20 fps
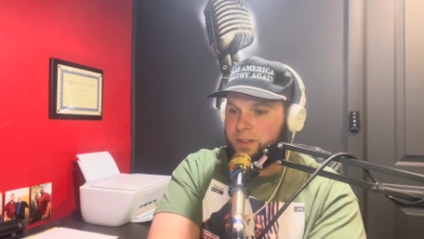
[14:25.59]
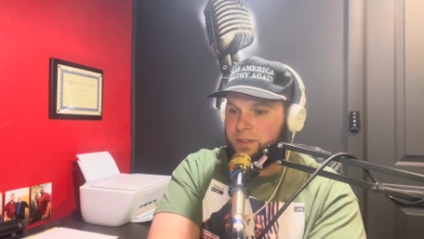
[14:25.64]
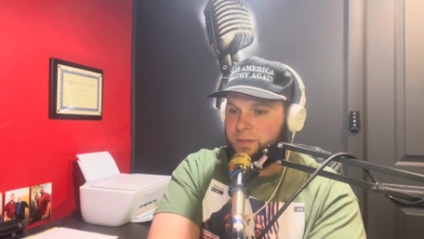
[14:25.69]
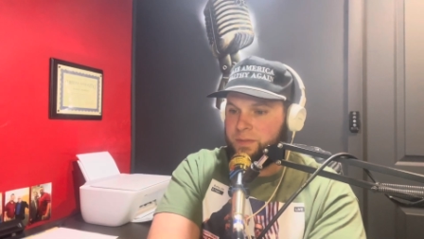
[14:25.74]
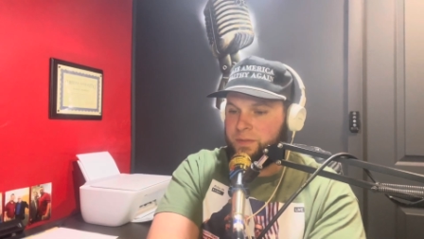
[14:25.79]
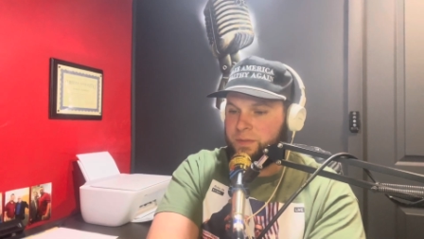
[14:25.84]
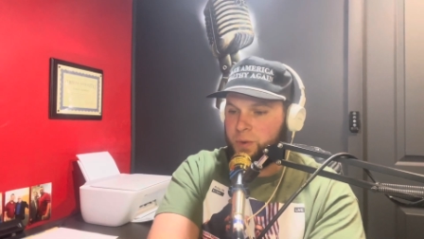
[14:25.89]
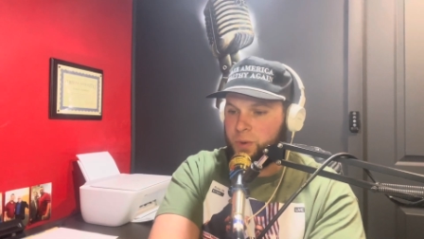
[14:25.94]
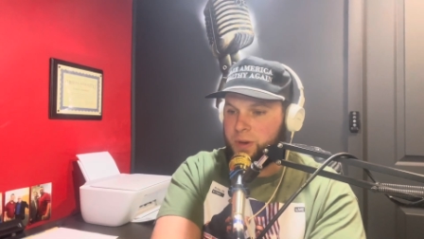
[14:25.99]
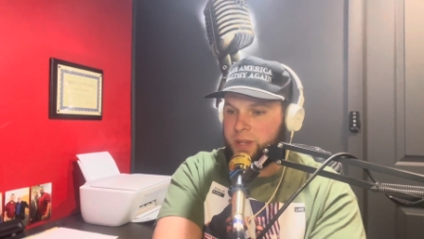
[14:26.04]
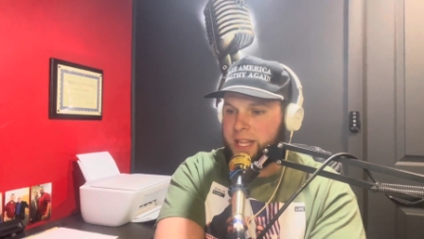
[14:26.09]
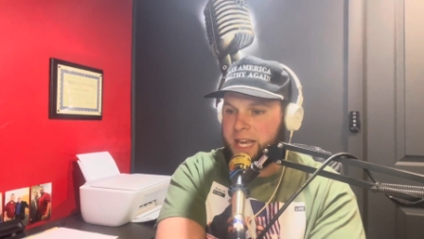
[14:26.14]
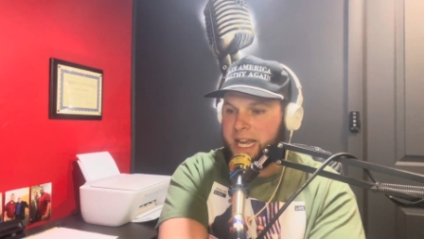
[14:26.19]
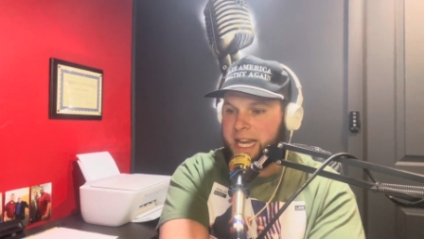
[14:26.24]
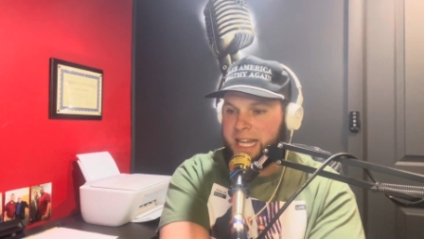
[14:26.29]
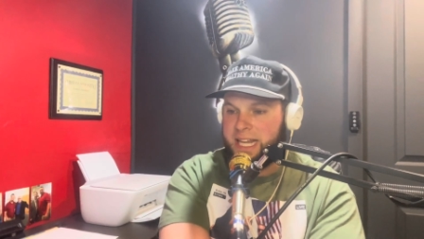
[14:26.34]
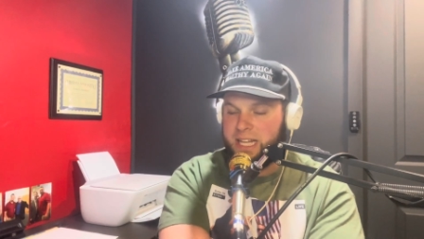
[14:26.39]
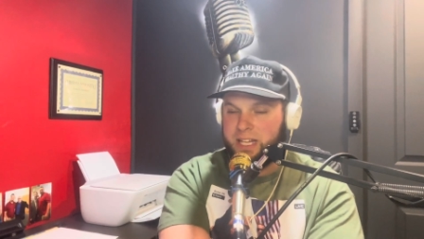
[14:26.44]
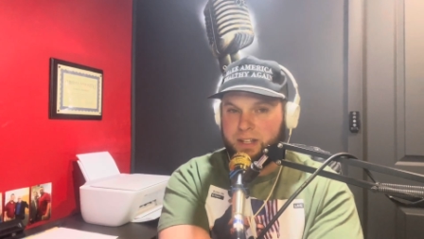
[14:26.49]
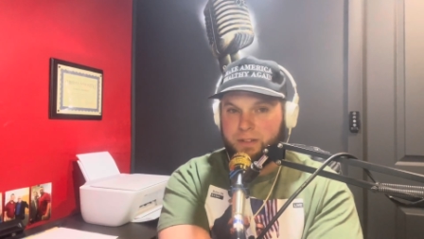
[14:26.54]
for that
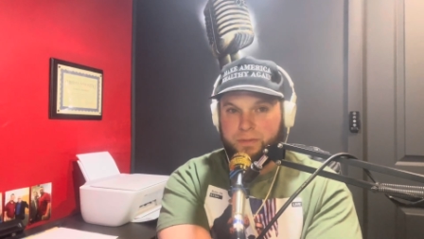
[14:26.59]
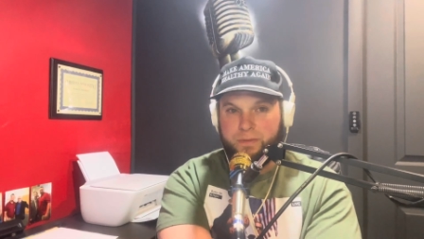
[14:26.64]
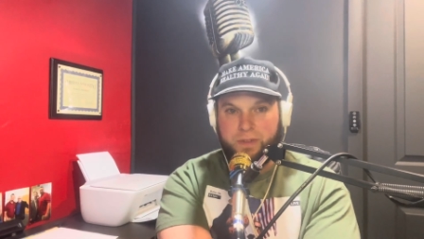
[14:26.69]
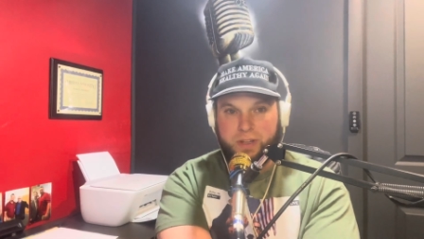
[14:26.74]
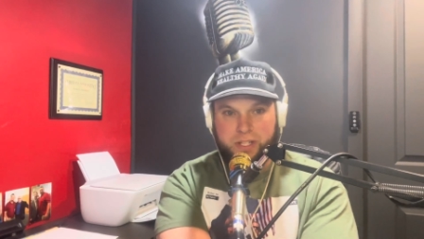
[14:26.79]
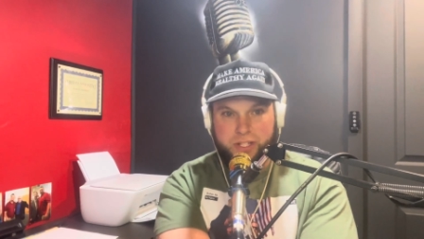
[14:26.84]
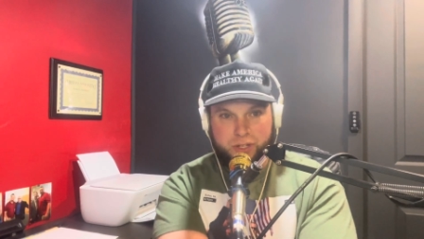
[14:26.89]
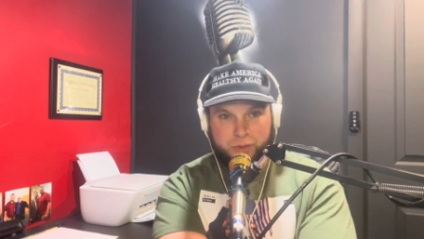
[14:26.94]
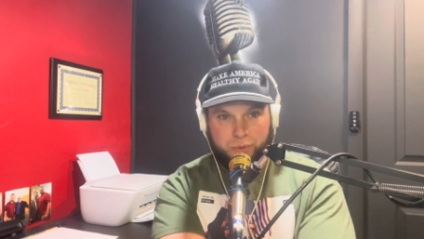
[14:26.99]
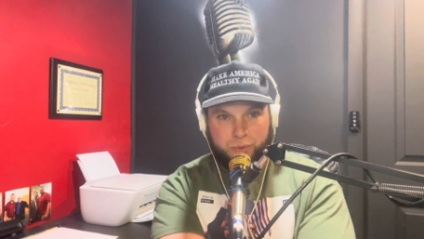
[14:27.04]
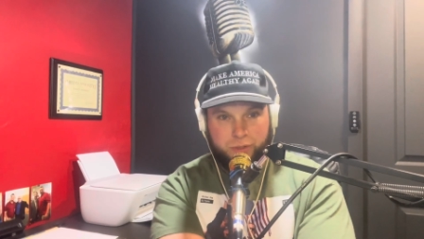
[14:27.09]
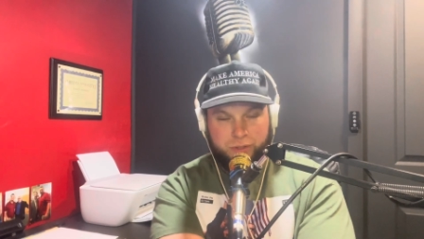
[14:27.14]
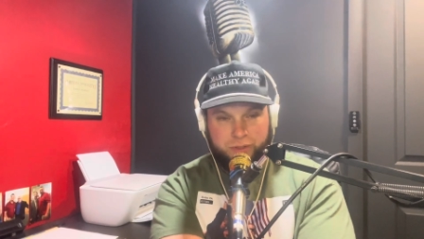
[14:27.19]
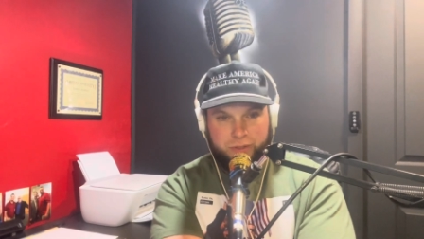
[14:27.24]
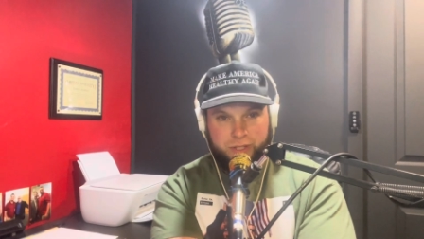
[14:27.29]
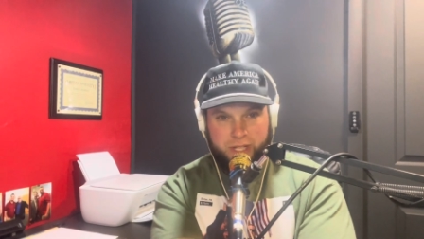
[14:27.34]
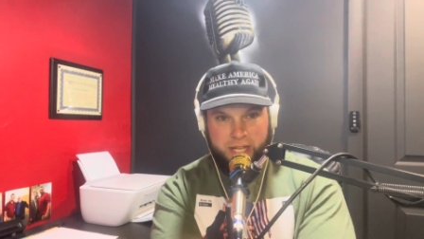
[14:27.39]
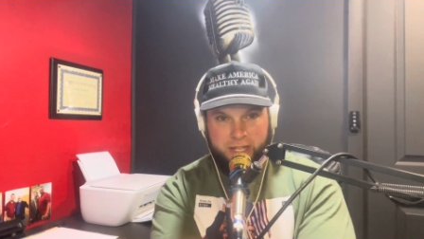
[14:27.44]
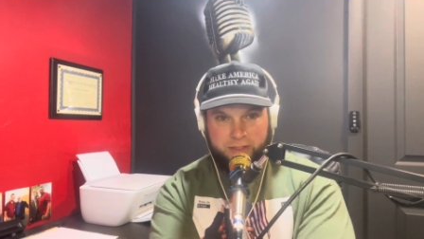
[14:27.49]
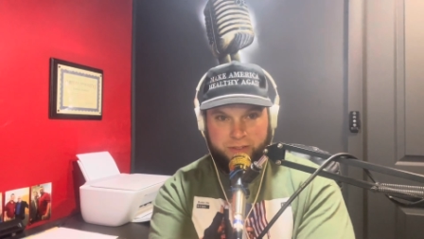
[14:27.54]
individual.
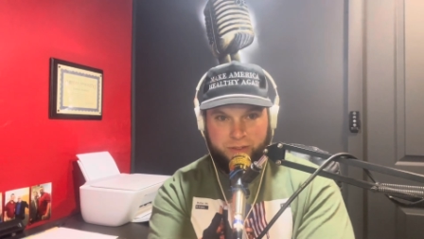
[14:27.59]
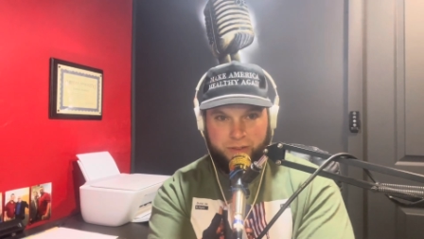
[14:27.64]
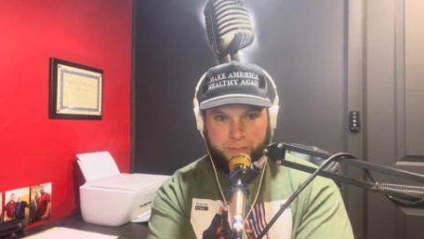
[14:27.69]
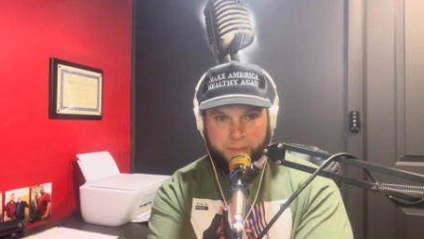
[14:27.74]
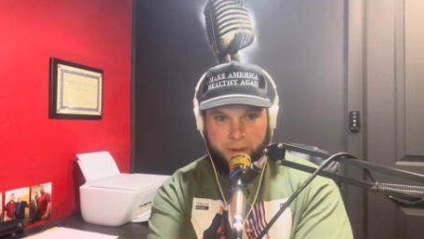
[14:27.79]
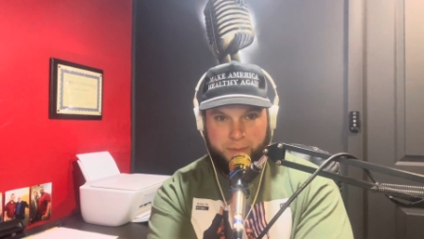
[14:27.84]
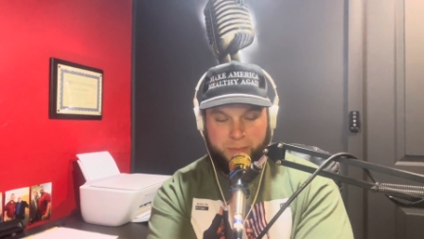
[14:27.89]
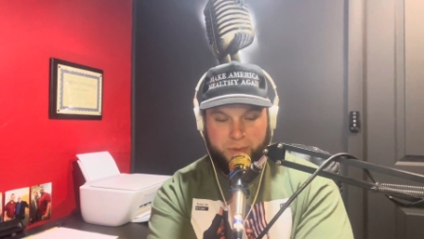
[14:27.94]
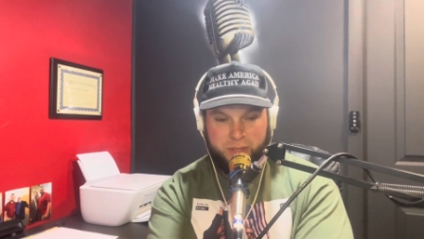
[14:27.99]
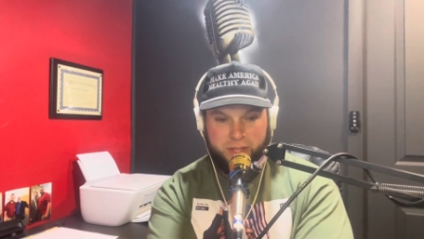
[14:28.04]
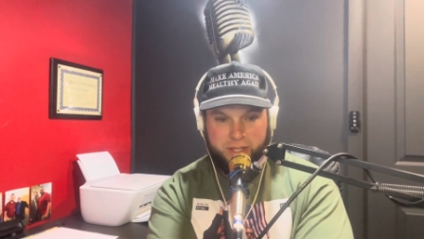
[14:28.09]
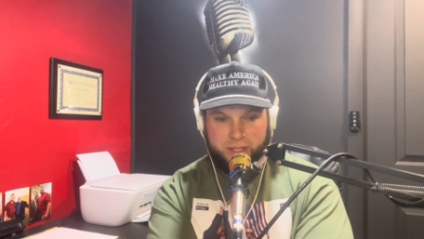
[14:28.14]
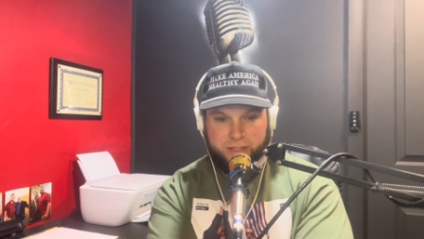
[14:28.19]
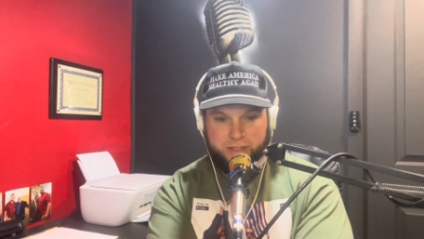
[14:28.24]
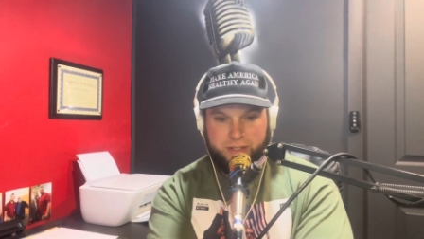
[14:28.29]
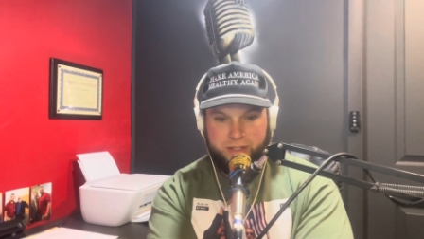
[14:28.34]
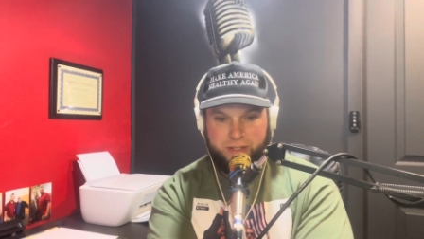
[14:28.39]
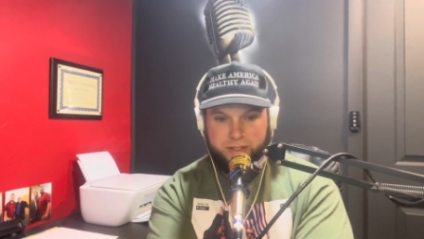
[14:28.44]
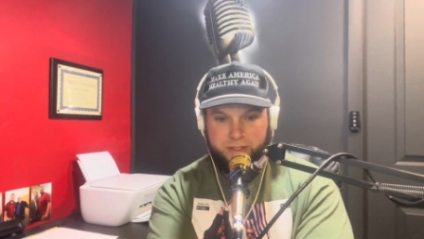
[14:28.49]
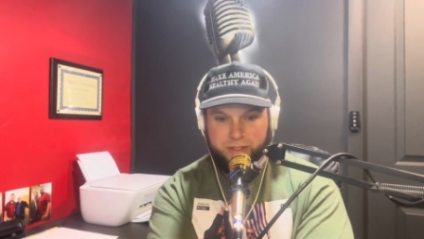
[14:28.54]
You have to remember
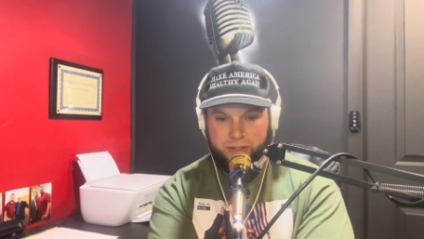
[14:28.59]
this.